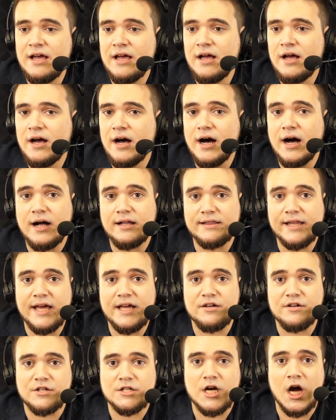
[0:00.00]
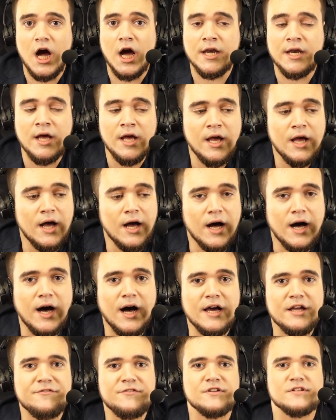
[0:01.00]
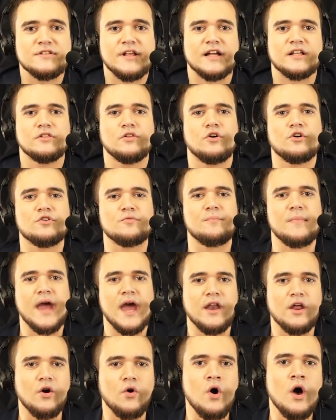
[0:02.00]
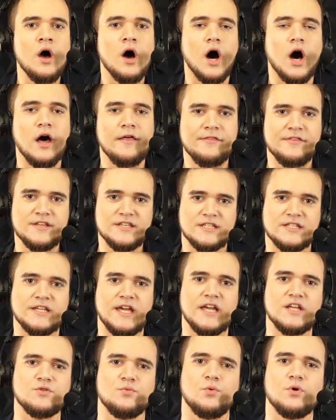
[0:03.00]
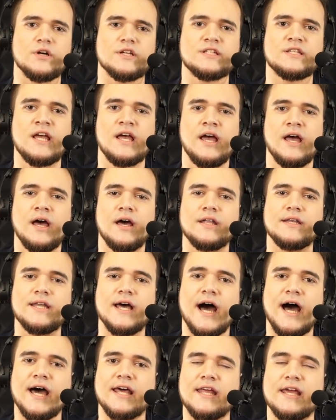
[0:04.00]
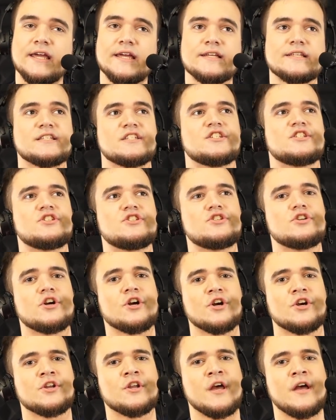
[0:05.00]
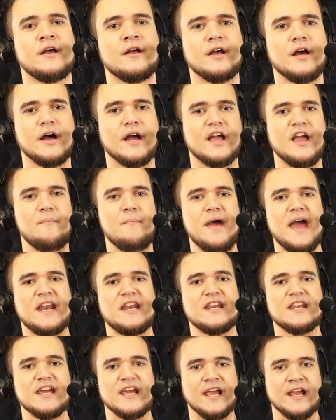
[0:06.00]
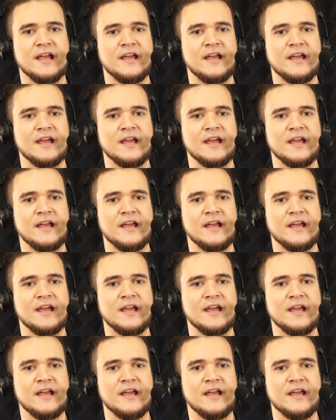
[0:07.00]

uh, later on, uh, it feels like Lord Mano on the stage was not his stern, uh, commanding,